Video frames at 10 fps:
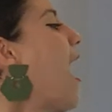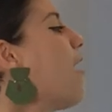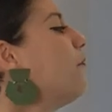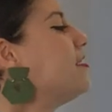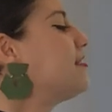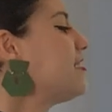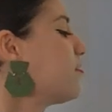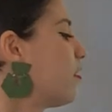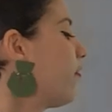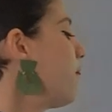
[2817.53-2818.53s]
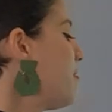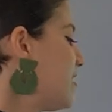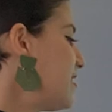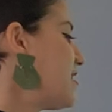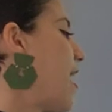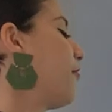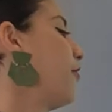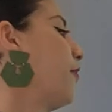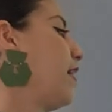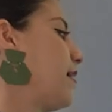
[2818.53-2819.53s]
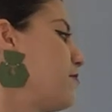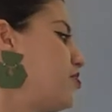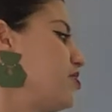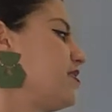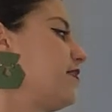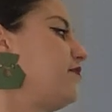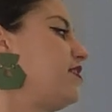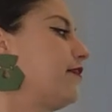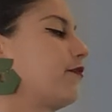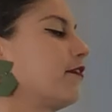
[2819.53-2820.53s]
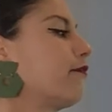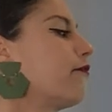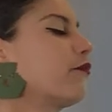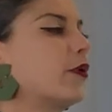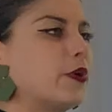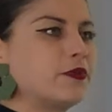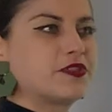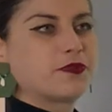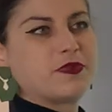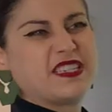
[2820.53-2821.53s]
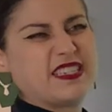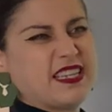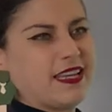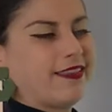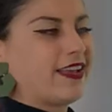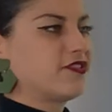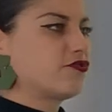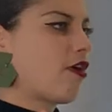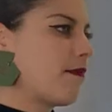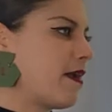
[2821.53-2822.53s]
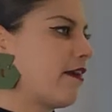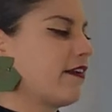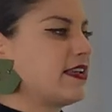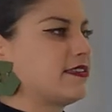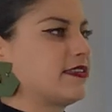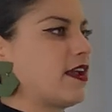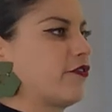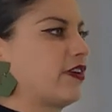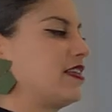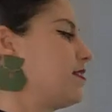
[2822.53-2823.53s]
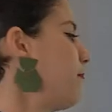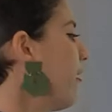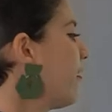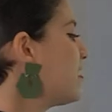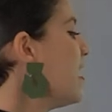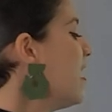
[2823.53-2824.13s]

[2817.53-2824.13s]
And we see sort of amidst that, there are images of different fruits. We see like strawberries and other kinds of berries.